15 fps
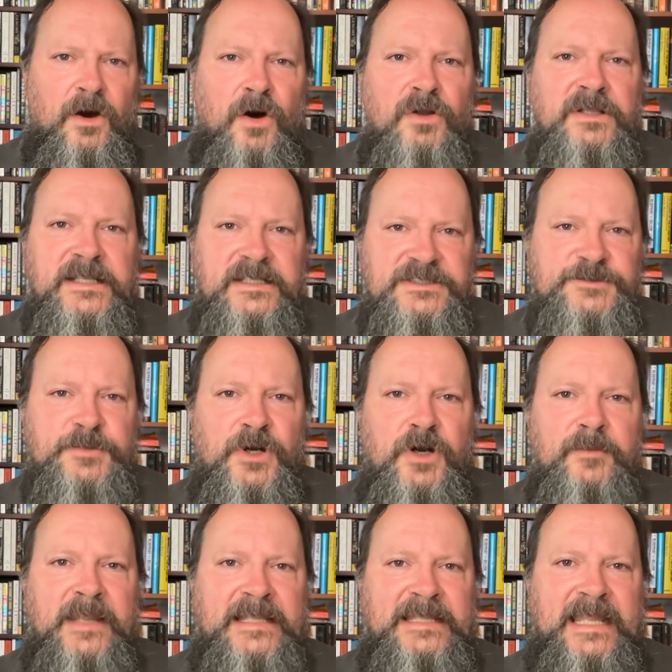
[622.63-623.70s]
Only the
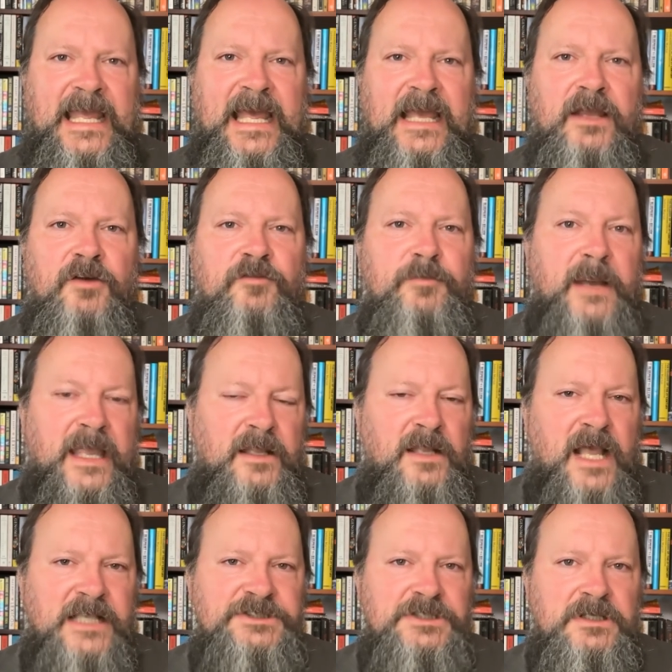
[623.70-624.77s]
sperm and the egg of
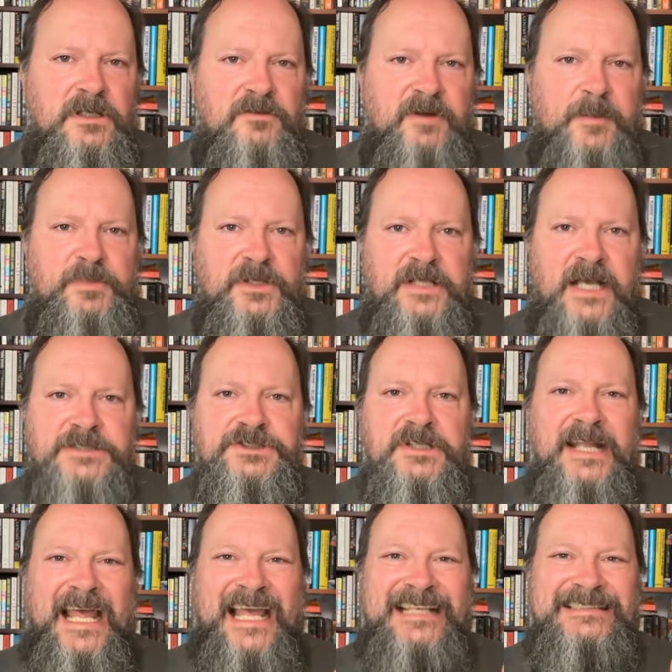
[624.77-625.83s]
biological
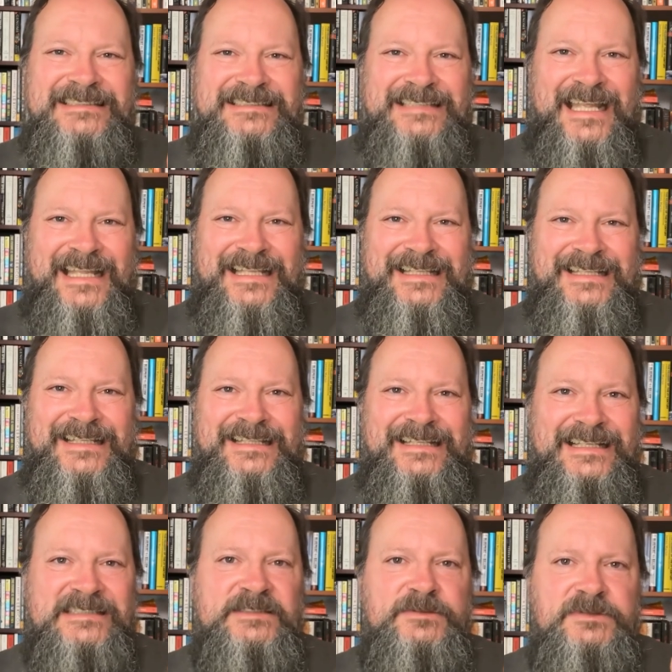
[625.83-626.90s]
reproduction extend
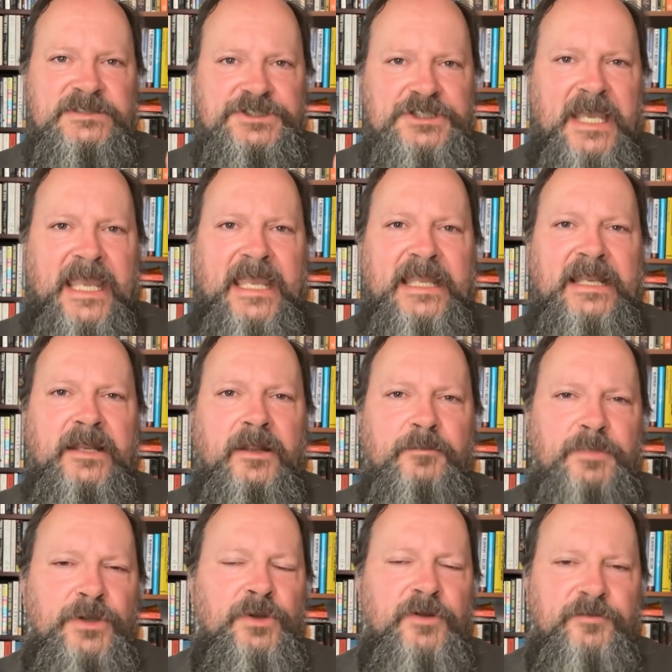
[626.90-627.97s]
this chain in a
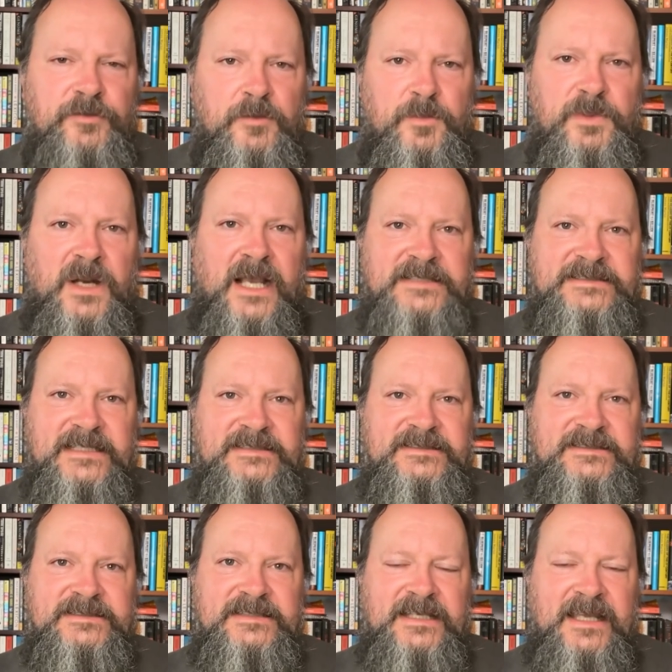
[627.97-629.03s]
beautiful
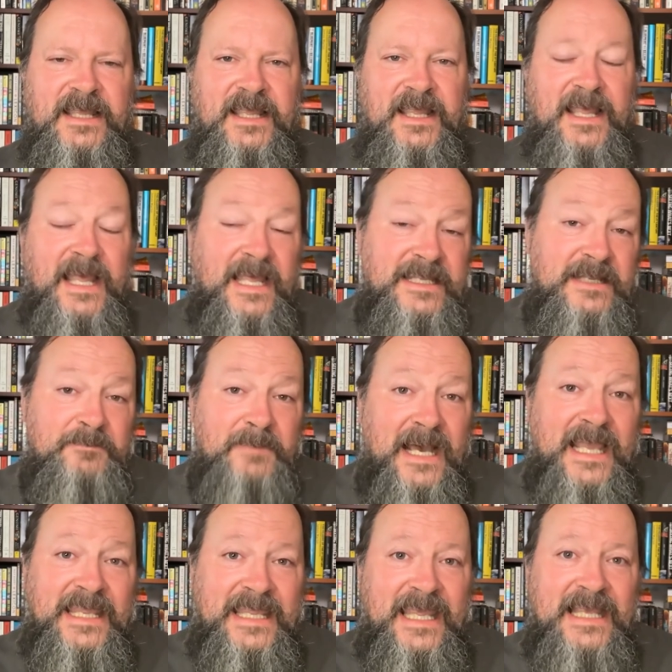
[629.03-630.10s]
process. And in
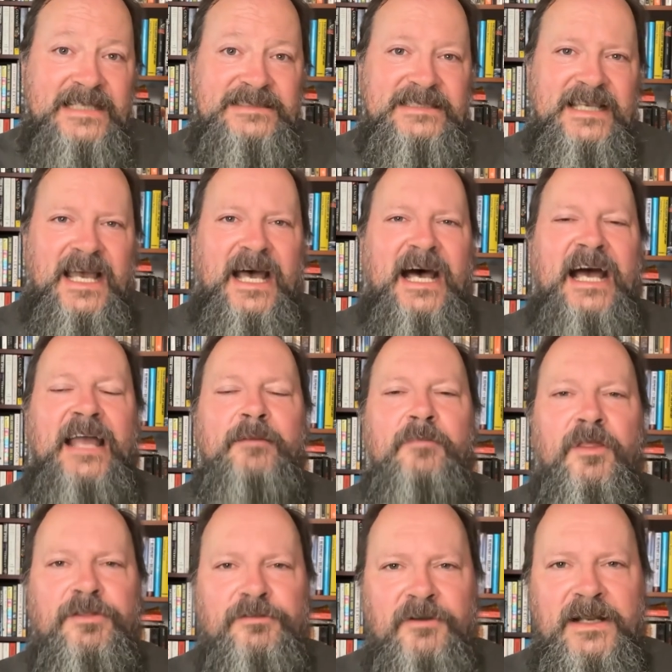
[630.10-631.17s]
my case, I am
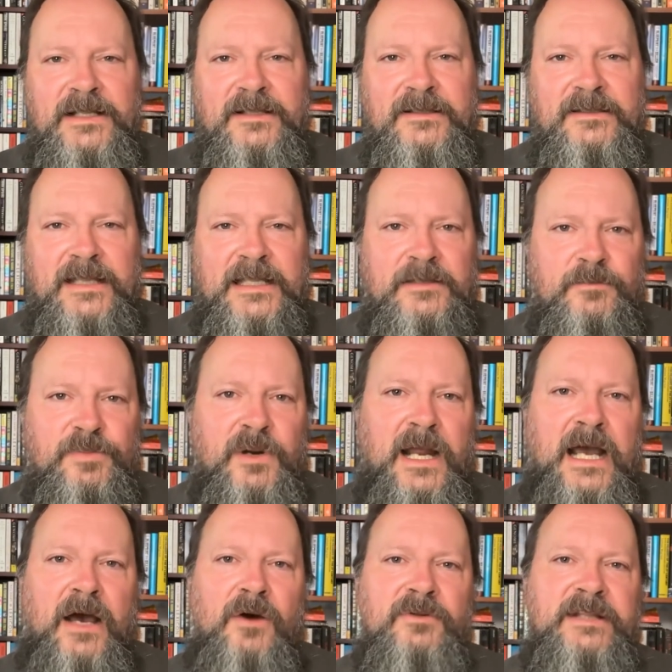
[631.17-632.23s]
thrilled and
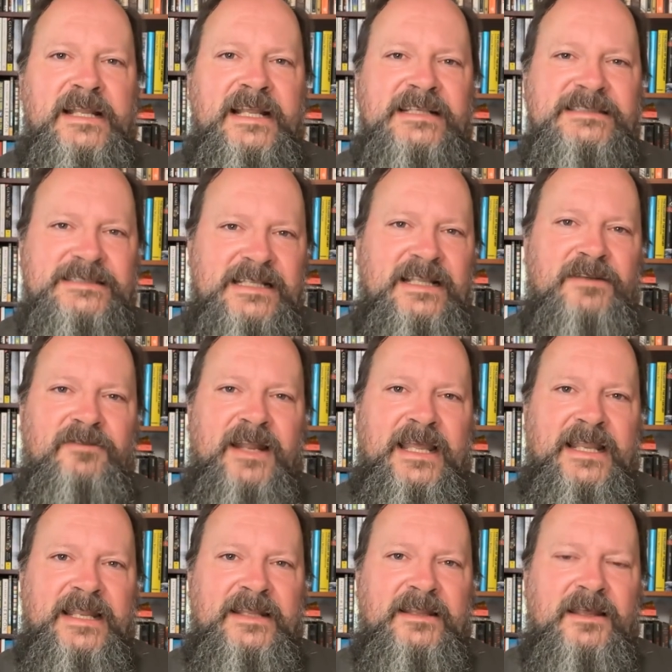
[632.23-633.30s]
proud and
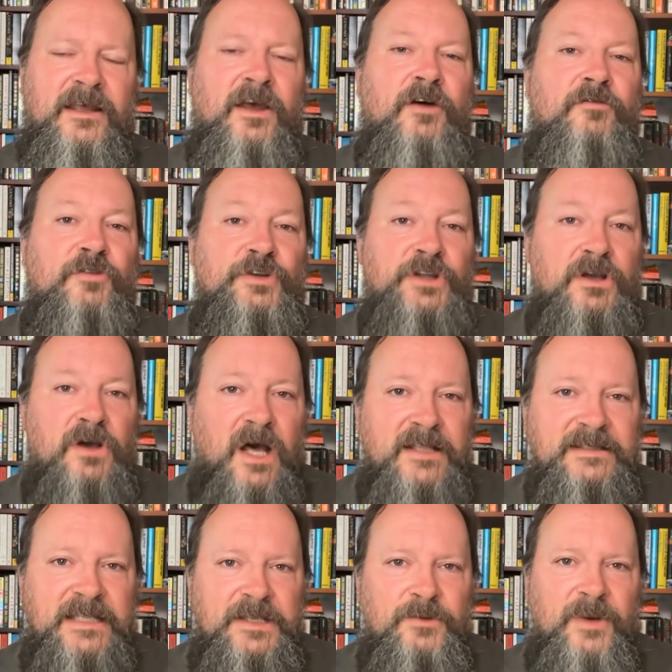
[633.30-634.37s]
exhilarated for the
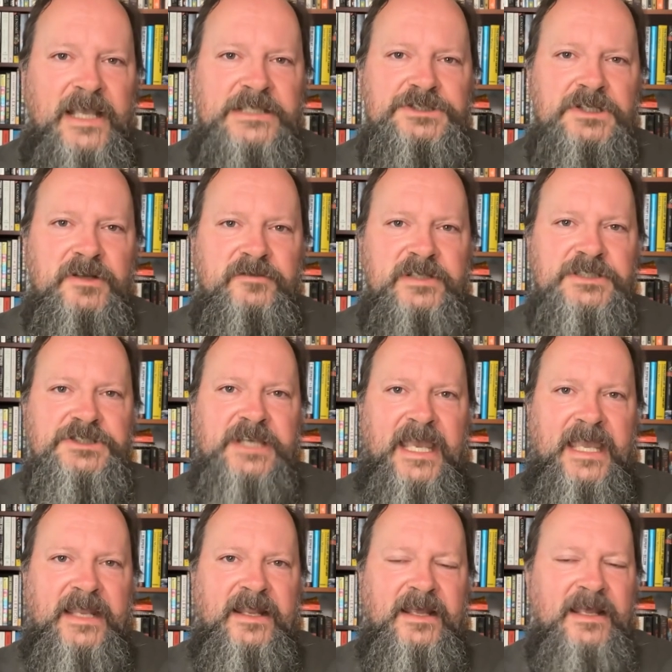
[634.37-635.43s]
continuation of the
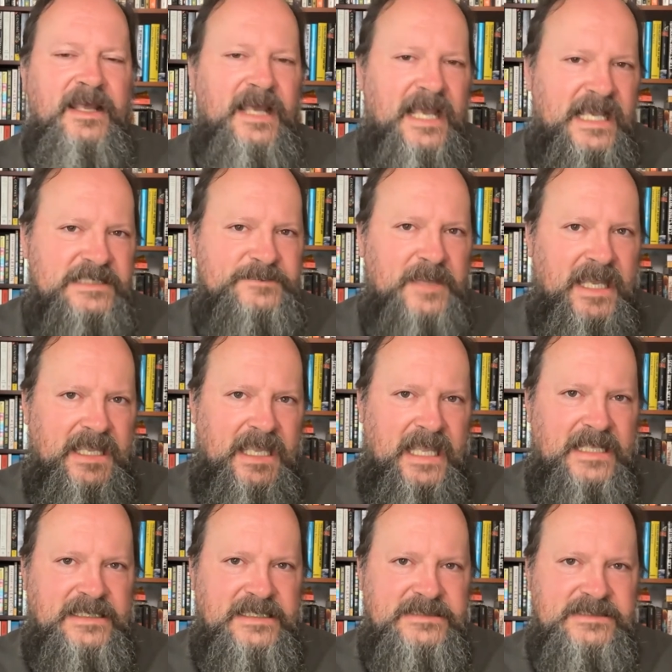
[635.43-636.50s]
chain, as my
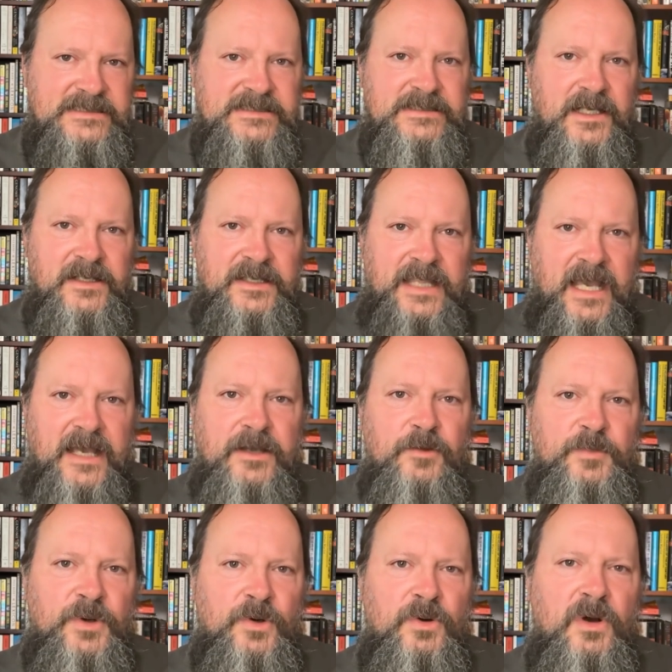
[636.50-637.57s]
eldest son
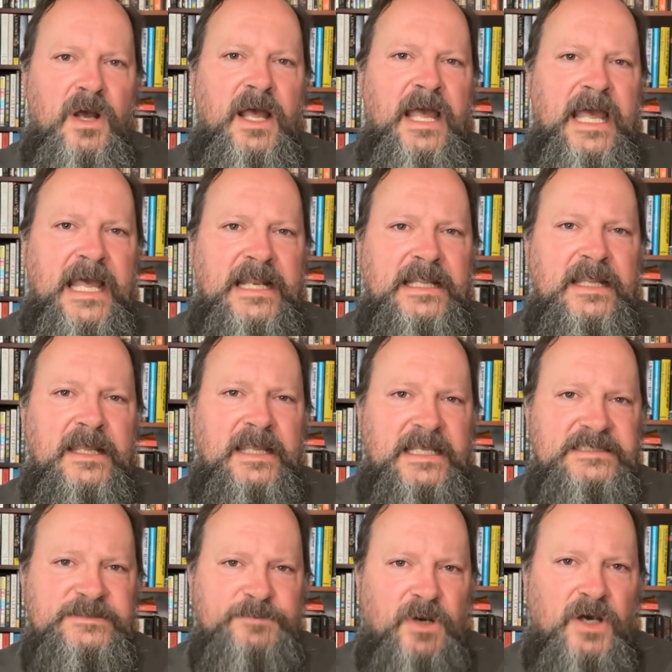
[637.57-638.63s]
Jacopo and
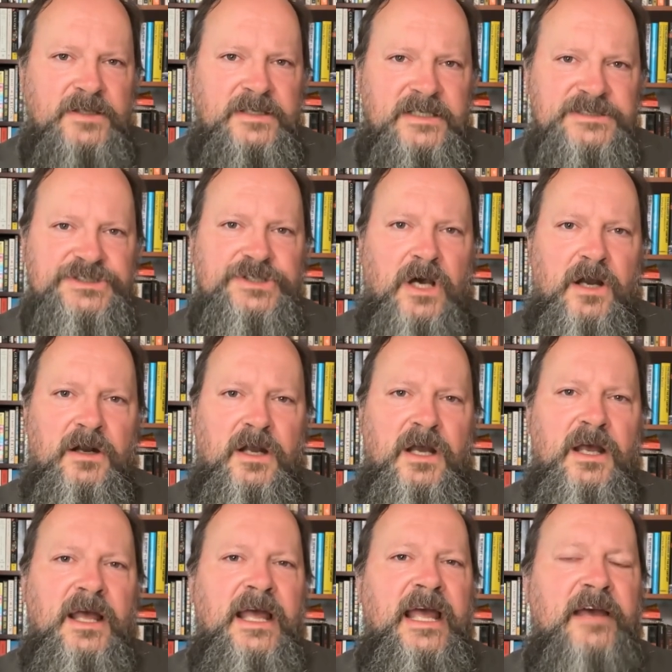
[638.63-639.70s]
his partner Sara
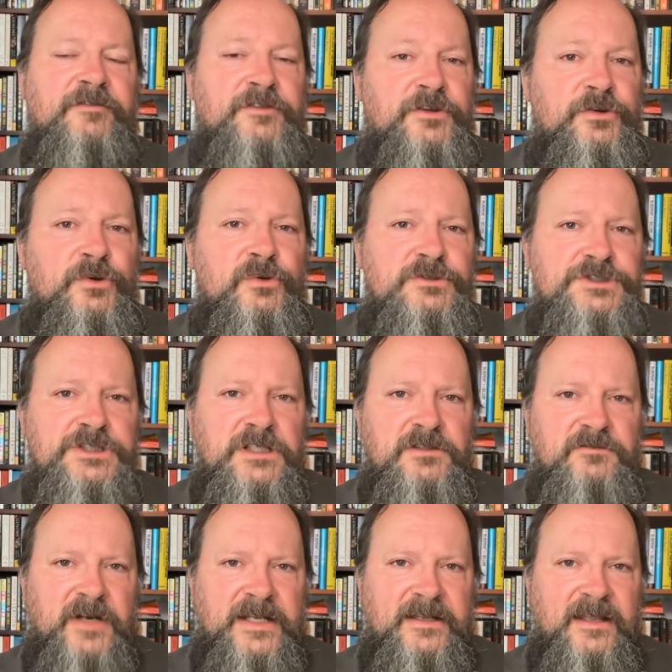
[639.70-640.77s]
have two
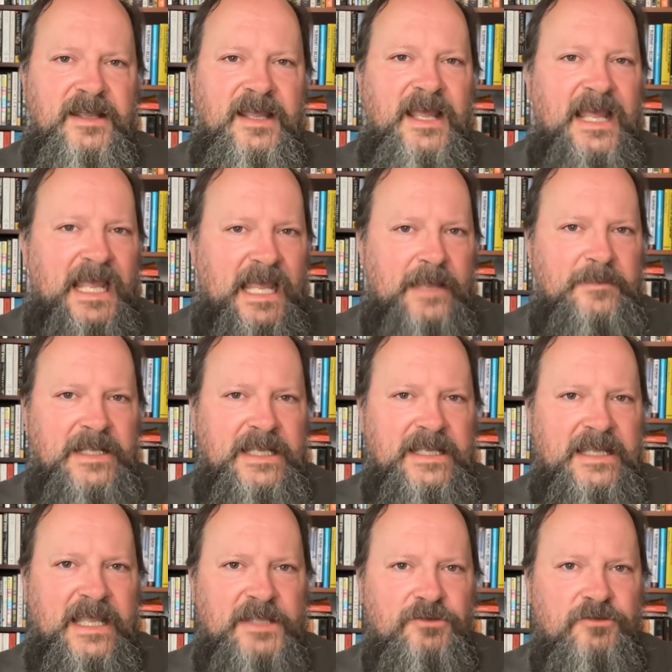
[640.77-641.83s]
children, Emily
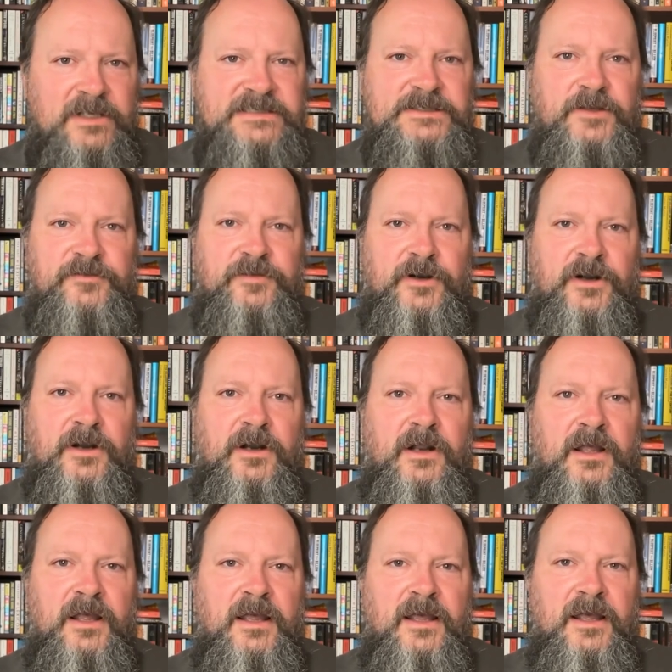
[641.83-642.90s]
and Christopher,
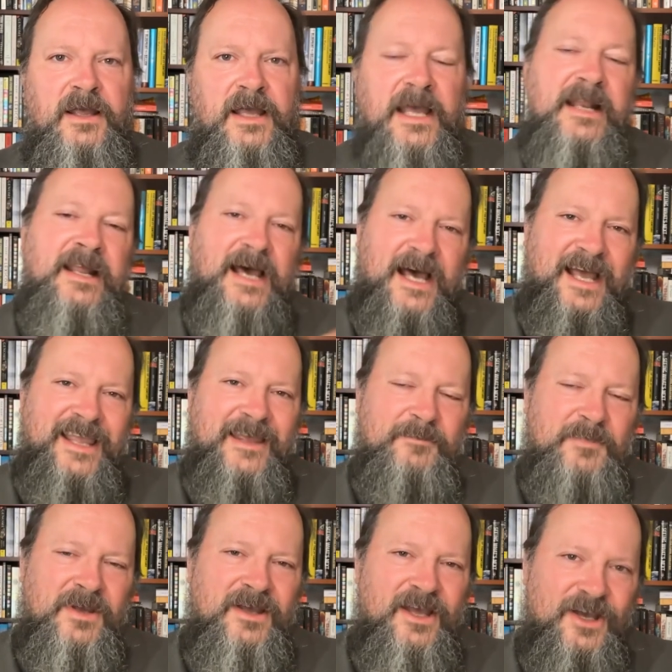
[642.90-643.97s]
and I
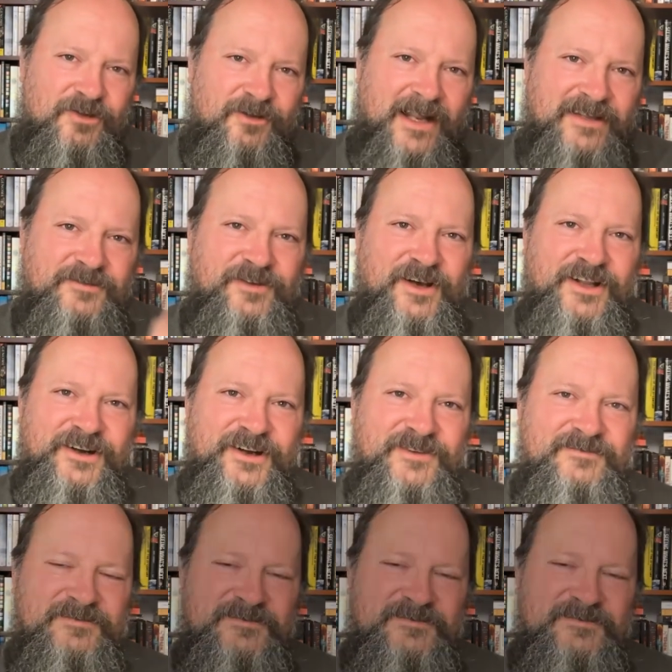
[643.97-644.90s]
am a grandfather.